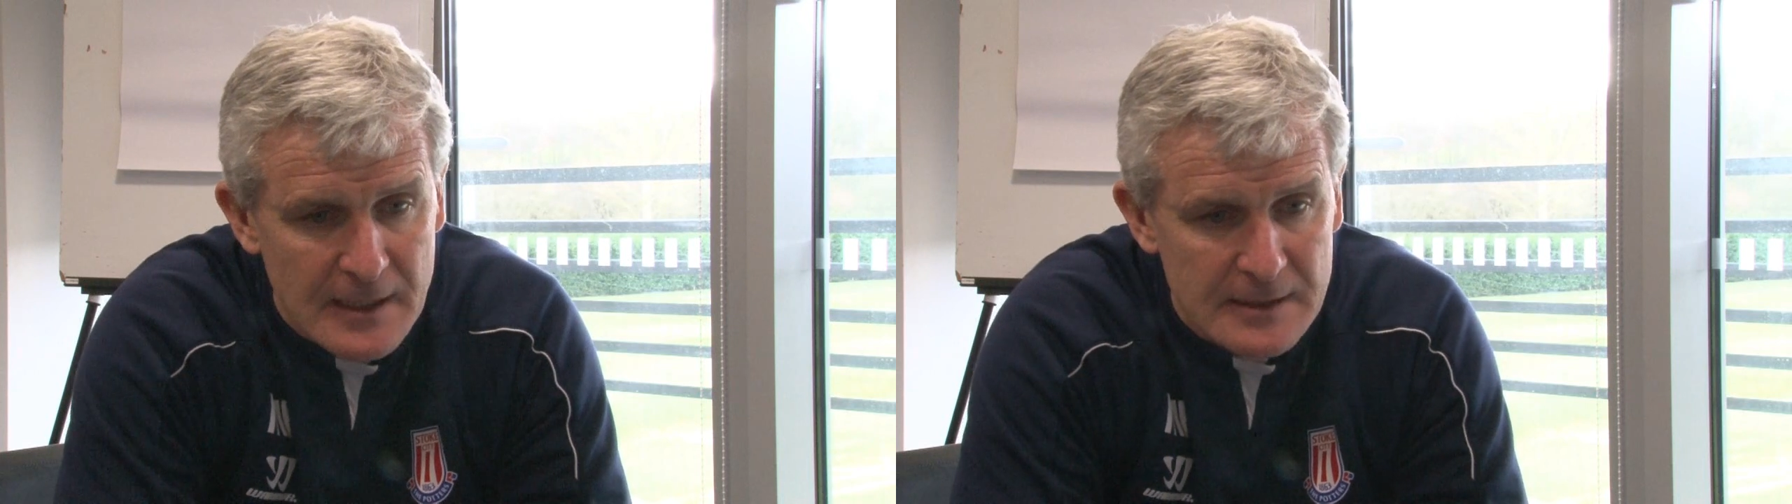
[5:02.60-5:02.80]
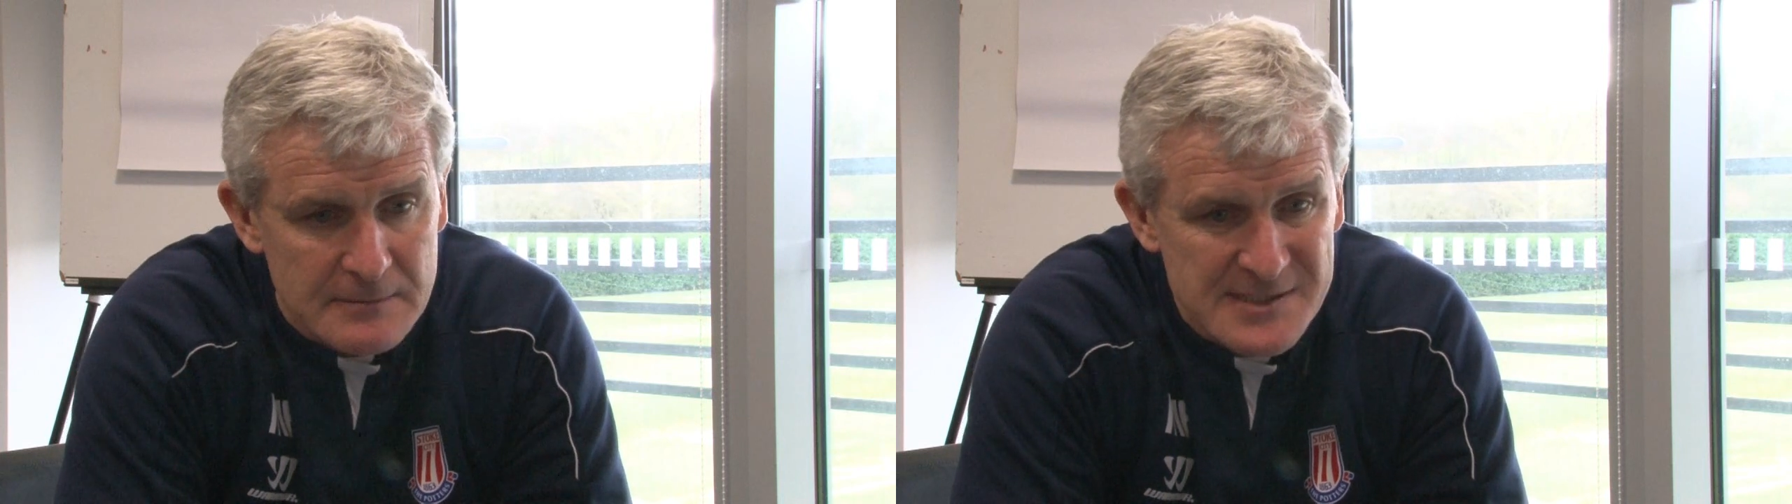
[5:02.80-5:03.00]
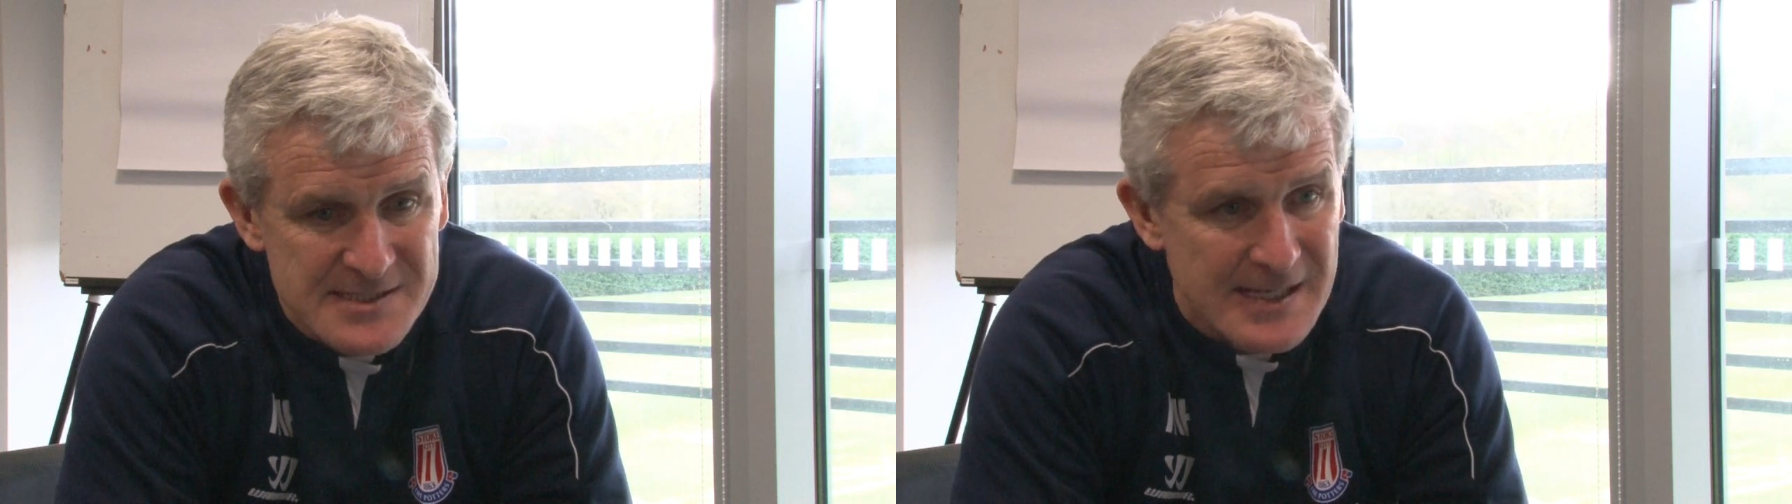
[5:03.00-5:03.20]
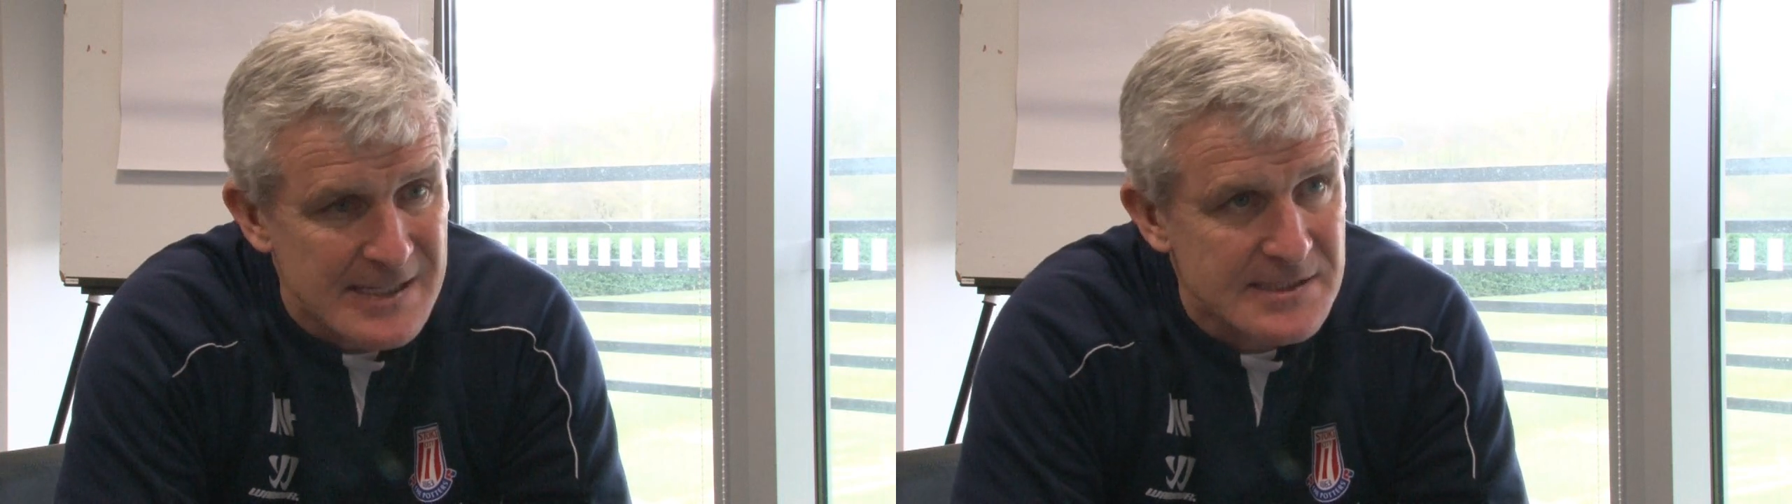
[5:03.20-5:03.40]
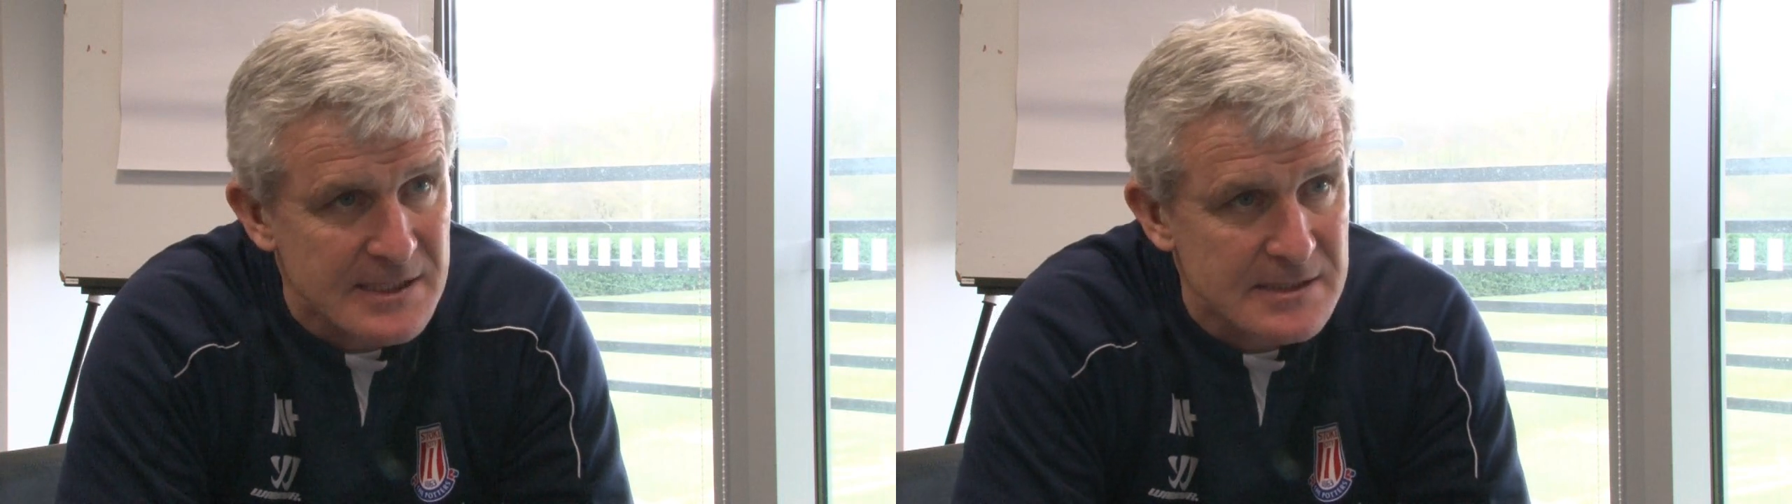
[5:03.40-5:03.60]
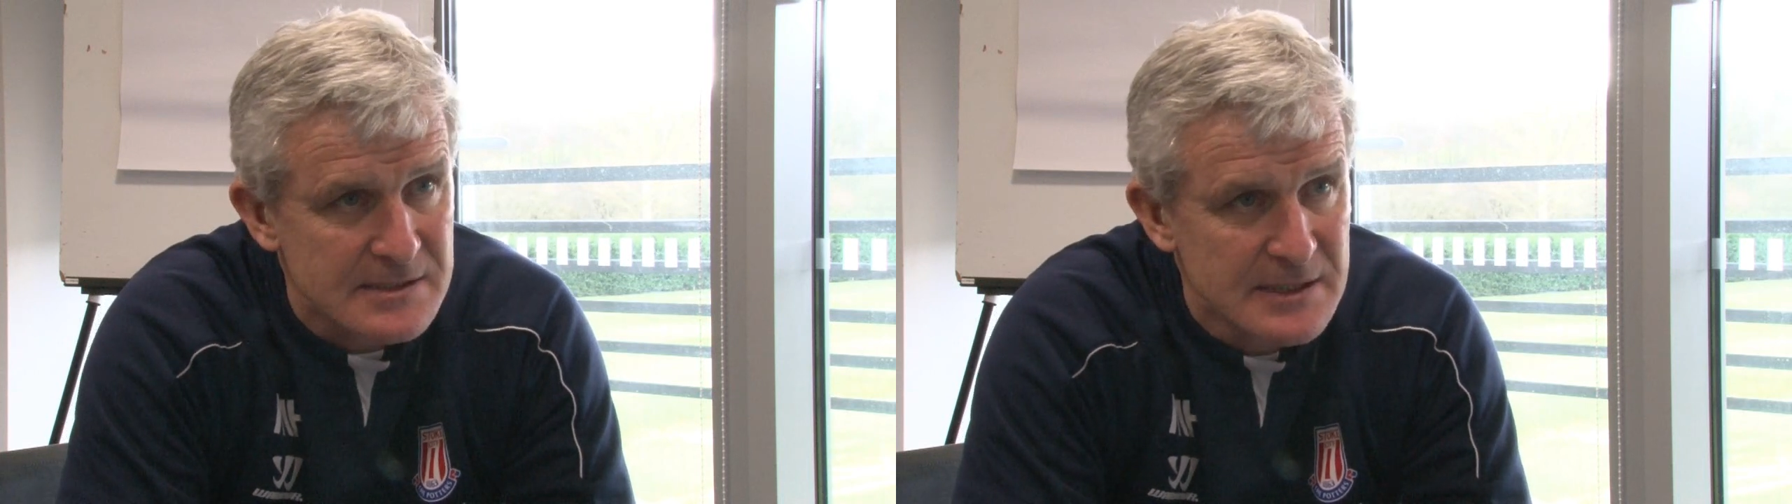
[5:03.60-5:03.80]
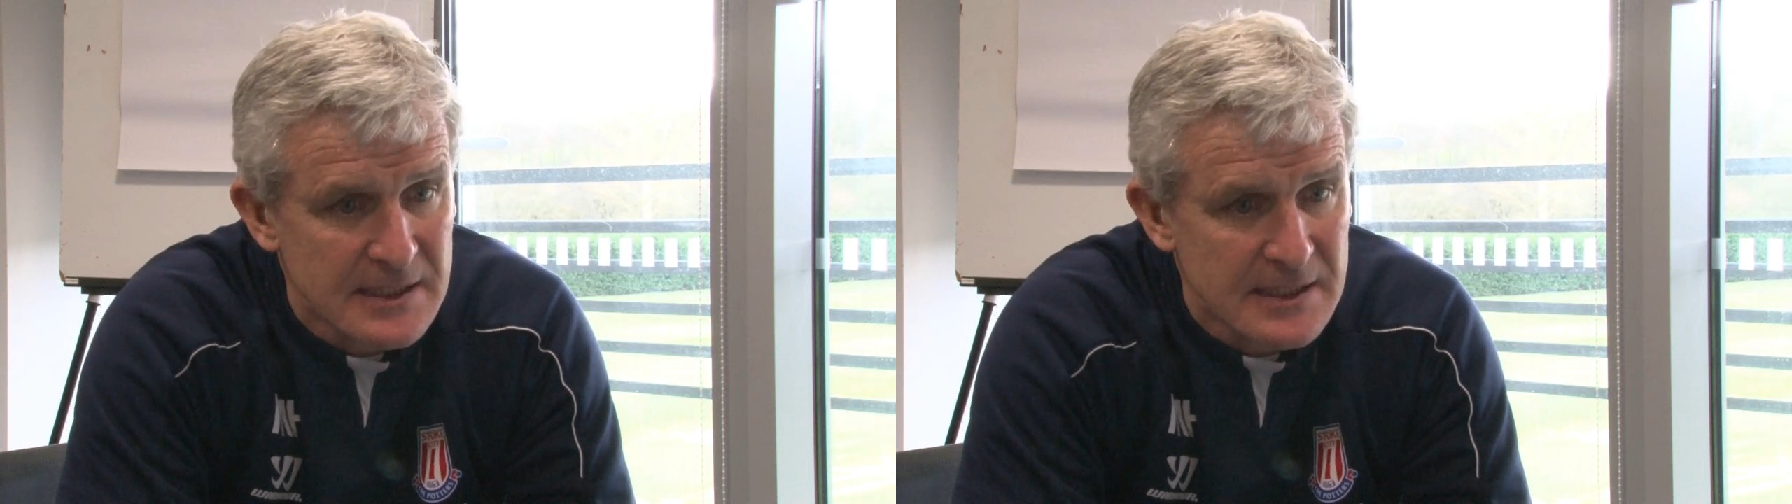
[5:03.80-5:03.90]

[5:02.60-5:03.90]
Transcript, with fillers: and mistakes that